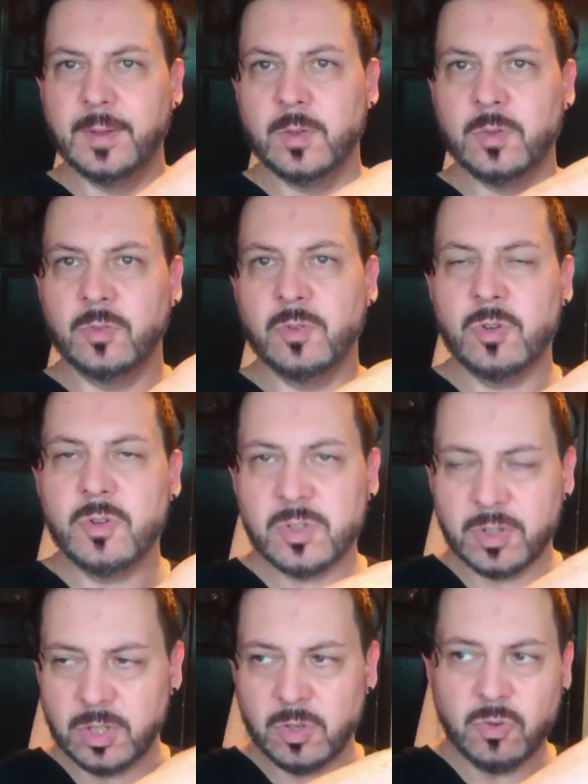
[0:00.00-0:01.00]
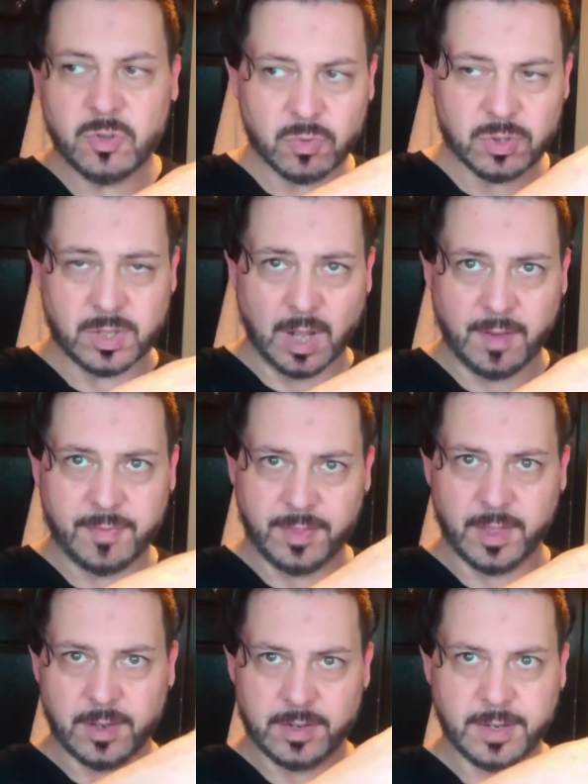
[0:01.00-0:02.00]
not using the usual stuff,
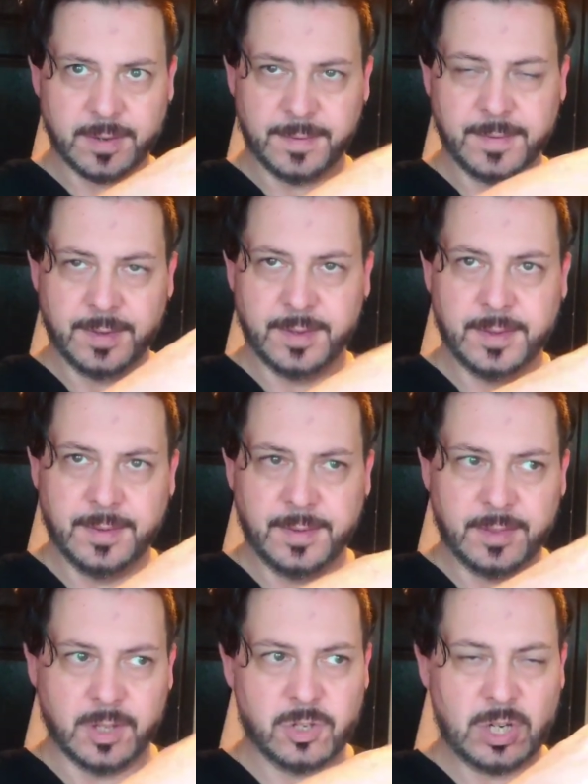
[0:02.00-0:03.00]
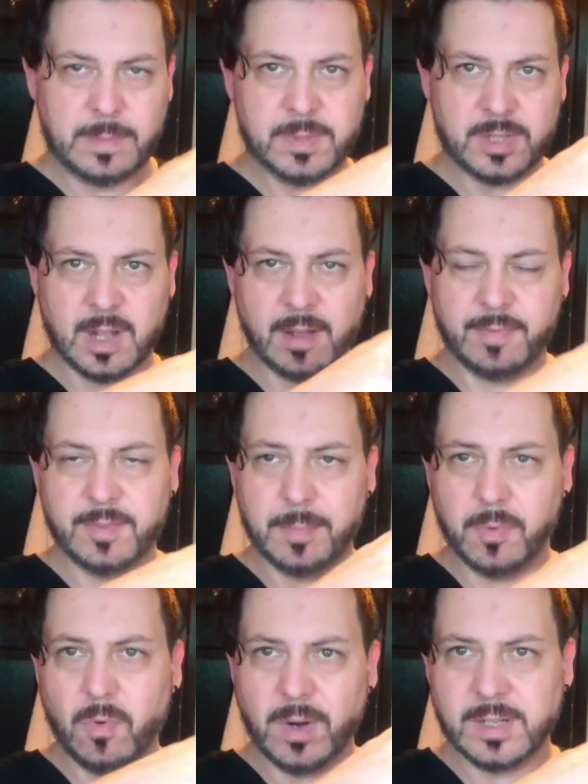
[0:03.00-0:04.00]
that the cheap stuff, the
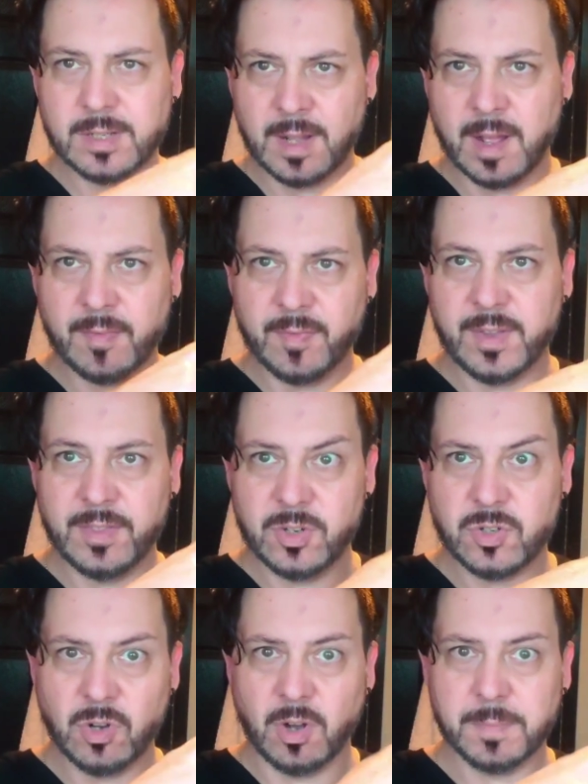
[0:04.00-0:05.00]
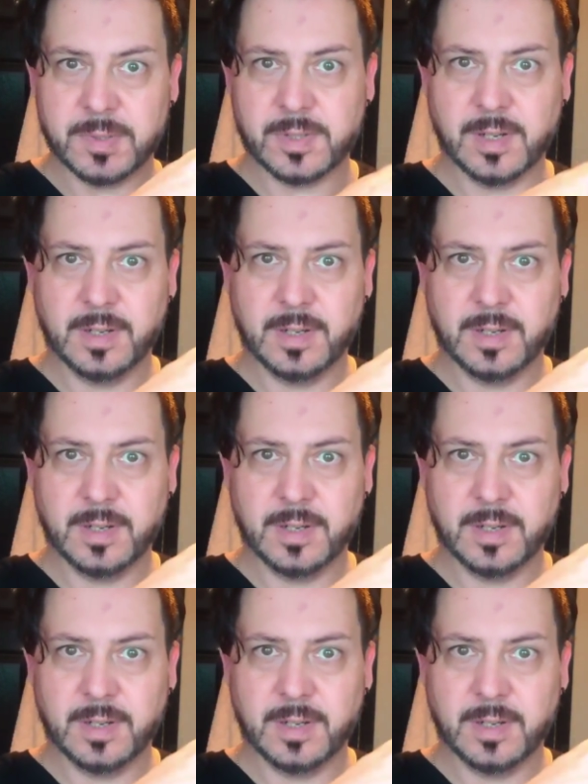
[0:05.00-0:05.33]
boring stuff in the shops.